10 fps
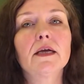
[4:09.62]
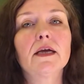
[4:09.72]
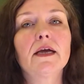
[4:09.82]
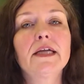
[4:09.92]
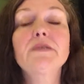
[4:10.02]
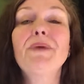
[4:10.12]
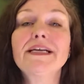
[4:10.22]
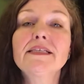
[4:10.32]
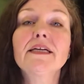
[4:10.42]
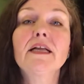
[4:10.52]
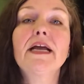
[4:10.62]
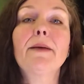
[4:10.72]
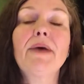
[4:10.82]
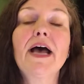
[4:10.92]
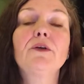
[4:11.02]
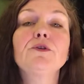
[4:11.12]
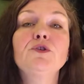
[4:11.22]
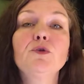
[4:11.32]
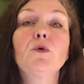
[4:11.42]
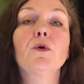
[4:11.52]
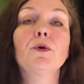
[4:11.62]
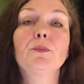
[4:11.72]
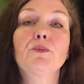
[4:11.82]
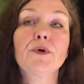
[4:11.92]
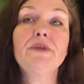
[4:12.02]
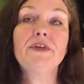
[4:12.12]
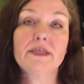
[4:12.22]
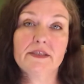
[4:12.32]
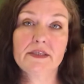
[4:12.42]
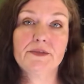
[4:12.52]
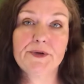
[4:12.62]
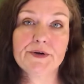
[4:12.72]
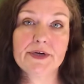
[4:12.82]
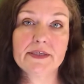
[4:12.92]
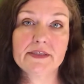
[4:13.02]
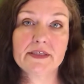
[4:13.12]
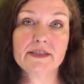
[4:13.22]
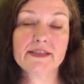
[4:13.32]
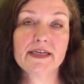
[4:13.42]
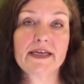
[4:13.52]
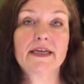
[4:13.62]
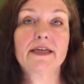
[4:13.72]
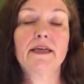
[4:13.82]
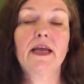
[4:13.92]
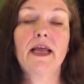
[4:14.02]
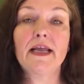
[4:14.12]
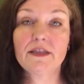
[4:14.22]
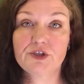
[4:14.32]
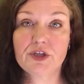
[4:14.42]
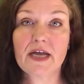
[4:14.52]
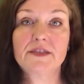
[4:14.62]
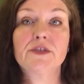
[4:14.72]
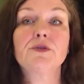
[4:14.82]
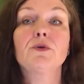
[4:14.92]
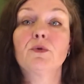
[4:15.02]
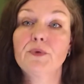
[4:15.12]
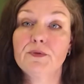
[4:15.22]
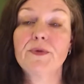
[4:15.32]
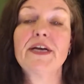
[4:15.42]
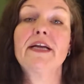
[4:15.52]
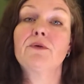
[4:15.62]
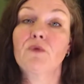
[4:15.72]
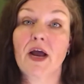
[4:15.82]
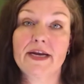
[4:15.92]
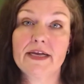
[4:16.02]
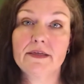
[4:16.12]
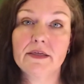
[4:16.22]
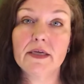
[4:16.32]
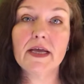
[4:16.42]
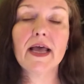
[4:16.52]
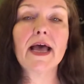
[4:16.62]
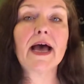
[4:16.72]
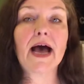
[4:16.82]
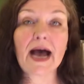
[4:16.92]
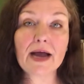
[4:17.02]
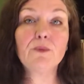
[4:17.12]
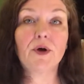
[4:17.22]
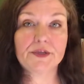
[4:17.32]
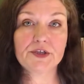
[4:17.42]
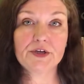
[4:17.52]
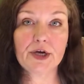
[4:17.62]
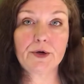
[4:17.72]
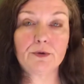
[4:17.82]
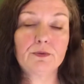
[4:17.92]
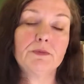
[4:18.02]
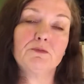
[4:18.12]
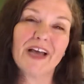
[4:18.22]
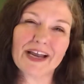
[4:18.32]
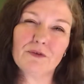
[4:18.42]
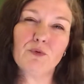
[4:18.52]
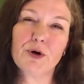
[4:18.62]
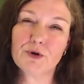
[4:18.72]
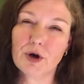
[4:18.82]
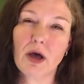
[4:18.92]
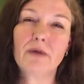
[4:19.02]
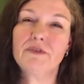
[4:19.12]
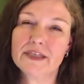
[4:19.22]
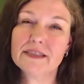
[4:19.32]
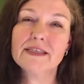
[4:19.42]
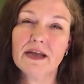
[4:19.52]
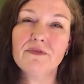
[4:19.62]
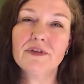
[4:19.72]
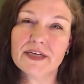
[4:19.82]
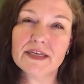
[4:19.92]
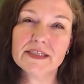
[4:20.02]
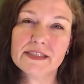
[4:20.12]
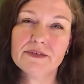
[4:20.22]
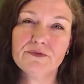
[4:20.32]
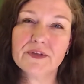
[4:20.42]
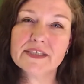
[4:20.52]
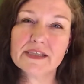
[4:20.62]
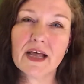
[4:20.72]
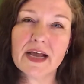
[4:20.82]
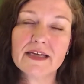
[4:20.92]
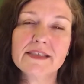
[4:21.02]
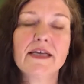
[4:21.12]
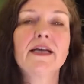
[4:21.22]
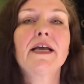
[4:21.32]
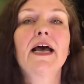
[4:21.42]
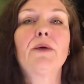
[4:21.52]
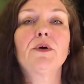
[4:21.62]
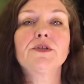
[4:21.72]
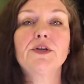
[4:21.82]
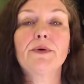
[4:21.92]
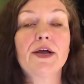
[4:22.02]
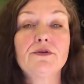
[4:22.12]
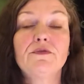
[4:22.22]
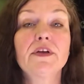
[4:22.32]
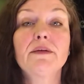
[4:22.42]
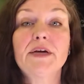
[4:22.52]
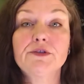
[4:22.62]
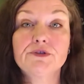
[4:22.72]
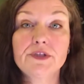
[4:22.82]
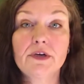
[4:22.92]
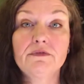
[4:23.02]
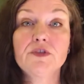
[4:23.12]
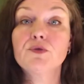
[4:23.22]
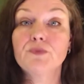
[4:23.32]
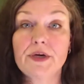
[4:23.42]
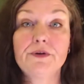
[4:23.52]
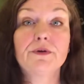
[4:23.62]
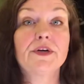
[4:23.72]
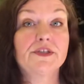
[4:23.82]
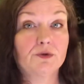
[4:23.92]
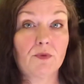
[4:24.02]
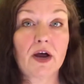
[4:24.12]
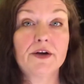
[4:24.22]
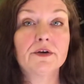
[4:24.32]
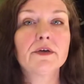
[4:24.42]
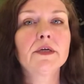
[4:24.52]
it's basically about your previous experiences in English classes or with reading and writing. I want to know kind of where your confidence level is for this class. I want to know how you feel about yourself as a reader and as a writer.